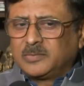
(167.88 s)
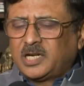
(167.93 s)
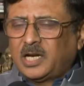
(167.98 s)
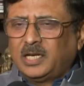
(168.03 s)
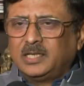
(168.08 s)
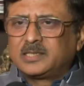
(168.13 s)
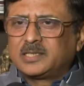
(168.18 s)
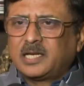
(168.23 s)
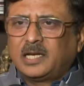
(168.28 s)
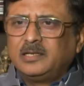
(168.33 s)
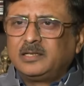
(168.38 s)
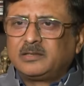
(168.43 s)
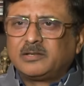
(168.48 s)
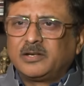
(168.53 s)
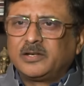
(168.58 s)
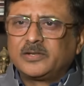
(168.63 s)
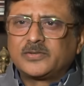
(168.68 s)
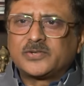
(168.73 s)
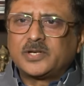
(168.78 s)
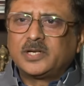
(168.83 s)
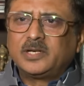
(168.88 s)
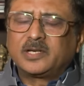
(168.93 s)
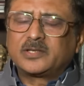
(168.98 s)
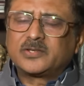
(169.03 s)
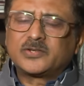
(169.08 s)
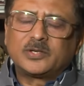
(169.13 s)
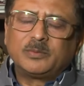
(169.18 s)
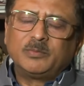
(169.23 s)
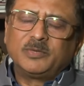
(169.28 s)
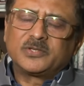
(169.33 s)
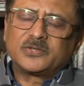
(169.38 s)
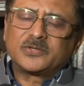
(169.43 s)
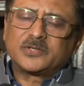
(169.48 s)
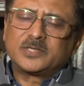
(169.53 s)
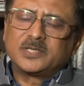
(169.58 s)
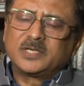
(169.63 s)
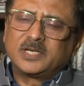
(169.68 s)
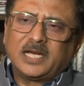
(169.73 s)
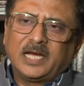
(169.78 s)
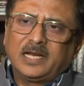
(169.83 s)
Khalistani terrorists and extremists
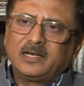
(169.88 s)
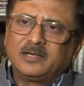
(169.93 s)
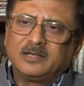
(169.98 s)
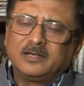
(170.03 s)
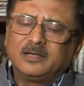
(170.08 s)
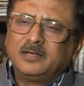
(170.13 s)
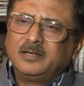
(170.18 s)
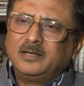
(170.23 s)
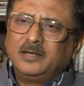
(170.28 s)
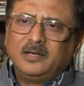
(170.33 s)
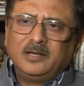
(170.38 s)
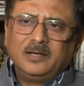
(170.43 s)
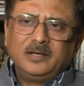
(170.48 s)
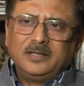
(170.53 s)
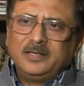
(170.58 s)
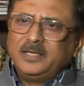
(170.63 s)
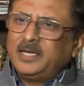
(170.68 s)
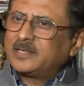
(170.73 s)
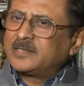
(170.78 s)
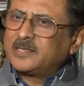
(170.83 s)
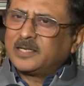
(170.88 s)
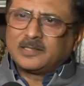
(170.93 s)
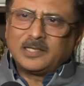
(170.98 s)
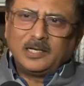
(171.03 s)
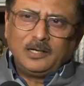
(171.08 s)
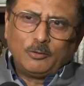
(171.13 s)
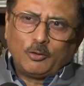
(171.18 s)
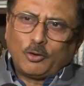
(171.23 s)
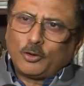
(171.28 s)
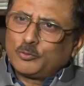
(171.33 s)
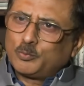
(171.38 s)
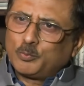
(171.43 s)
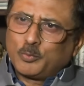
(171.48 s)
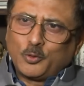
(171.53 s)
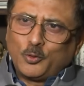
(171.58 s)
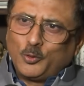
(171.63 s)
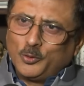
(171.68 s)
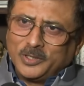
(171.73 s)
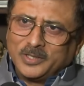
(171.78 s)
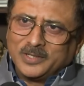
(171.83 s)
in Canada, they are certainly not
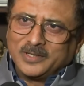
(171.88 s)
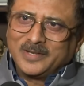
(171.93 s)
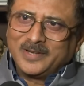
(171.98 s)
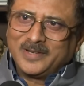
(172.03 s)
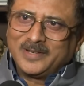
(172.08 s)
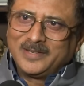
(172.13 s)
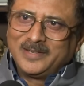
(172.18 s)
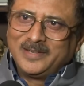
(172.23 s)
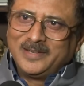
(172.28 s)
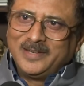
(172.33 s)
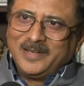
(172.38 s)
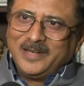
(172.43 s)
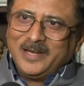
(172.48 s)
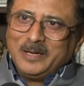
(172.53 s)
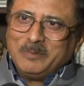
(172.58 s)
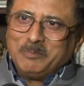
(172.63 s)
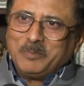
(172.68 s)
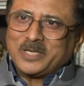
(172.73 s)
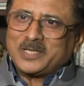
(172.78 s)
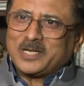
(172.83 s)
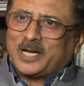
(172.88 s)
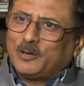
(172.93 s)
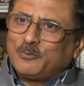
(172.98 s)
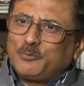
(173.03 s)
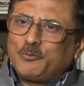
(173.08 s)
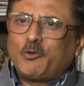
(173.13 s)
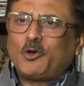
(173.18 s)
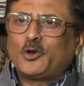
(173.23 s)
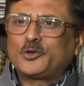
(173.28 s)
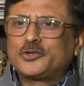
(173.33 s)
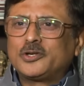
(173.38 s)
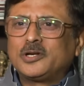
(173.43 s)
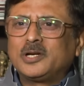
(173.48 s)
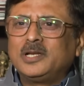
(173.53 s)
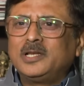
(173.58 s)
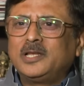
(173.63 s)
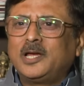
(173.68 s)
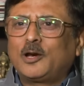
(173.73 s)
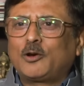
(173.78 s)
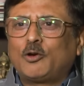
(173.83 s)
pro-India, but
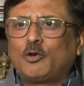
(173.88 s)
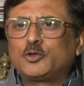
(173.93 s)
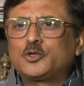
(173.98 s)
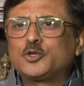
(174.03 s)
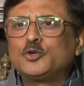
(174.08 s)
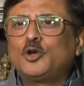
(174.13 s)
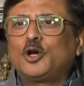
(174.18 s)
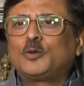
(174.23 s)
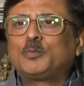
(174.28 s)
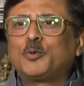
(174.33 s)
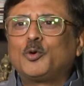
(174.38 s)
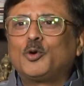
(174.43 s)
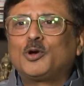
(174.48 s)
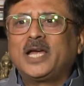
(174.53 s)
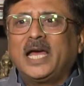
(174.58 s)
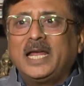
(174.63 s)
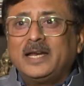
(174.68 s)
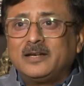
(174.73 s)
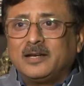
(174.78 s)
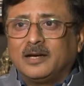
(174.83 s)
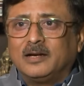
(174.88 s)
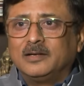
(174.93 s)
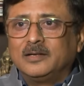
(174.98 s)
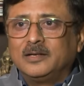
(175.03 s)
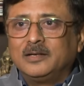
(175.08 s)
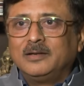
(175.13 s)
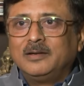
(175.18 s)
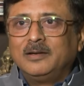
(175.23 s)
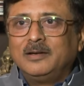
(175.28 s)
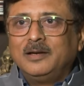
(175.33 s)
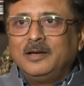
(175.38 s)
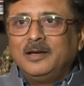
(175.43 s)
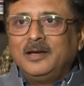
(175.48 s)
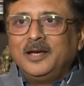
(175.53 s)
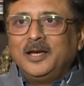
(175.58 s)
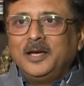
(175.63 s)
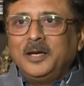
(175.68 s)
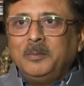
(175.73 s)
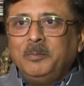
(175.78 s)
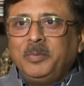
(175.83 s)
unfortunately they are also not pro-Canada,
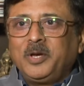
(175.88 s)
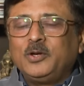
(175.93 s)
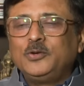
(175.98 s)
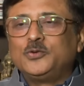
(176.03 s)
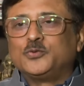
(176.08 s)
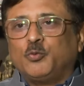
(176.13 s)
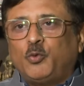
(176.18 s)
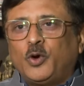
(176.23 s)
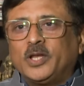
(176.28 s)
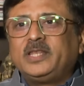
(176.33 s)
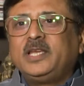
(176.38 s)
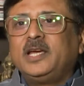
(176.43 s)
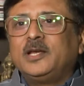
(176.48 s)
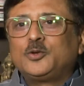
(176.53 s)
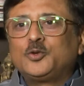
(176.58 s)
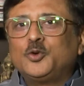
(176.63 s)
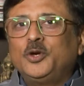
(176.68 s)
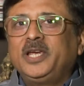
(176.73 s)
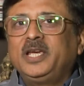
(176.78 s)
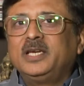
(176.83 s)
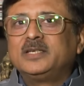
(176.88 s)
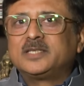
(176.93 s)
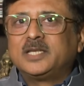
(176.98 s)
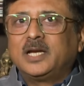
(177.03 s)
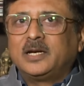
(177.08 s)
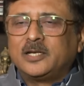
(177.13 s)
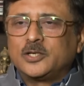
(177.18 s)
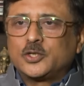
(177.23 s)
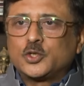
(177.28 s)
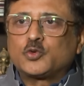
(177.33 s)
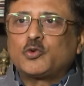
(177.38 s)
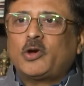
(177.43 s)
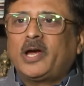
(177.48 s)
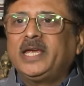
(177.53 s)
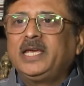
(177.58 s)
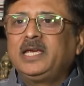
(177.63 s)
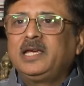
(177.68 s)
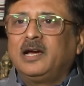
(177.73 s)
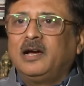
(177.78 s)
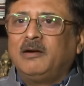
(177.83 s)
because what they are doing is they are
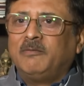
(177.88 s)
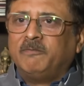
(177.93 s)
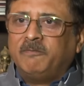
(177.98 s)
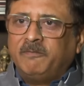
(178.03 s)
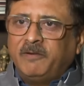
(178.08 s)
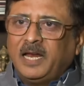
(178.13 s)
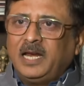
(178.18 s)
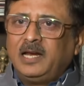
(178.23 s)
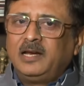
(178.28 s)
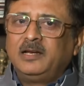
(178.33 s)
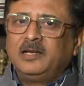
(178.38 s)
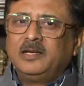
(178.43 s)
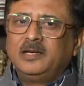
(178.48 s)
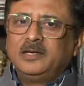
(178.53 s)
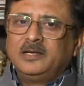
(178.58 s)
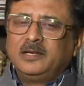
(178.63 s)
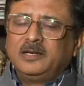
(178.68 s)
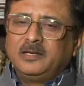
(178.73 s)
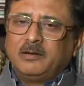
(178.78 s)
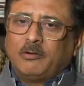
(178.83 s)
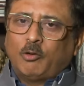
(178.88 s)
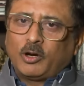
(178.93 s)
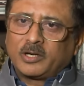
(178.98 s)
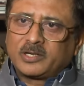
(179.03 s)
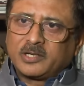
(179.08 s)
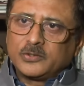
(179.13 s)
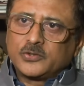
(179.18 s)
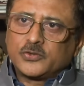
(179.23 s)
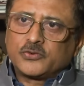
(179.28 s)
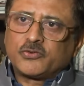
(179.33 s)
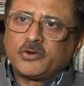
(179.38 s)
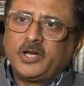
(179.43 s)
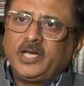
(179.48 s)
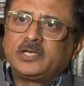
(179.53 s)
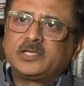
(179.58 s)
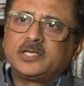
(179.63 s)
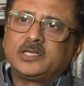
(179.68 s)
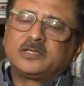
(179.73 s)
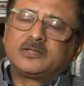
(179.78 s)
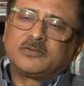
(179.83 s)
destroying a
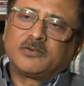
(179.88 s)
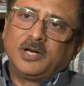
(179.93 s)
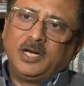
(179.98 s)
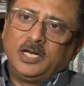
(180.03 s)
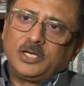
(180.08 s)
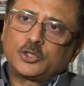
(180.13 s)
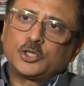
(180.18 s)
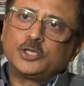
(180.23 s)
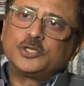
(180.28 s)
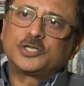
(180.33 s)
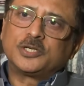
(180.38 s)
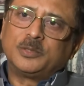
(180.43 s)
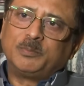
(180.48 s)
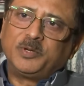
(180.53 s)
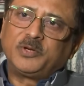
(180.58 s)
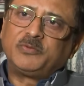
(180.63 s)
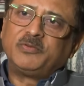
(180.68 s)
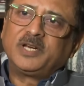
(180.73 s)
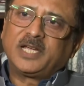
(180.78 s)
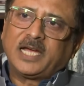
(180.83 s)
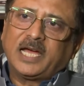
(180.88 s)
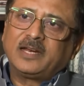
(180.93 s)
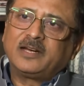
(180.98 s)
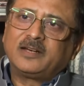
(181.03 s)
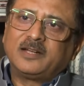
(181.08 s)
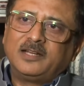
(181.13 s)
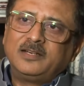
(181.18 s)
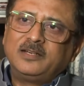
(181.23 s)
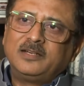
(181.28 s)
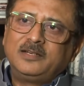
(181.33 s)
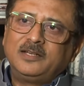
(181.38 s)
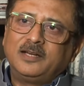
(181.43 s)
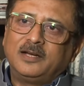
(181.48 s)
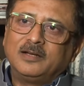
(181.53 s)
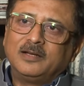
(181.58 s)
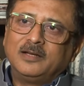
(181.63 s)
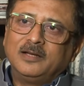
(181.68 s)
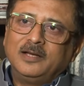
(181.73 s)
well-orchestrated relationship between Canada and India.